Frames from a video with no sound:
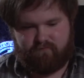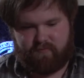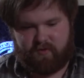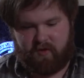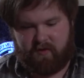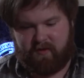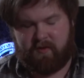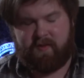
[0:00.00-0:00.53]

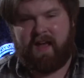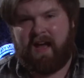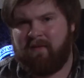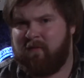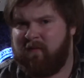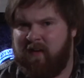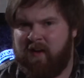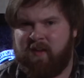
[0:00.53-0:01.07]
So there's that,
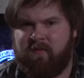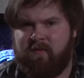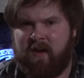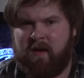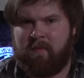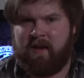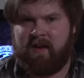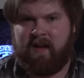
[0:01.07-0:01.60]
and Fantasy
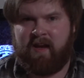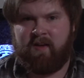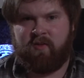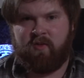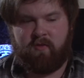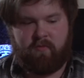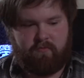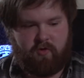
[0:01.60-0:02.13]
Flight maintains
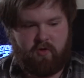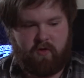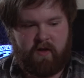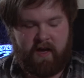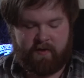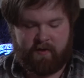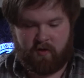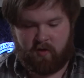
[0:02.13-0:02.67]
their
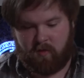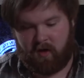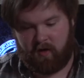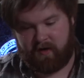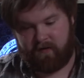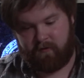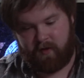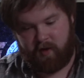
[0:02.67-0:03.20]
excellent
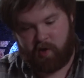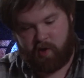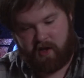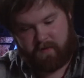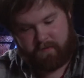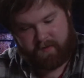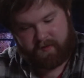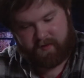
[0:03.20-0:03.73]
quality for these
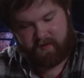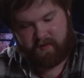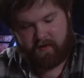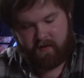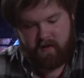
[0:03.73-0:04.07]
ships.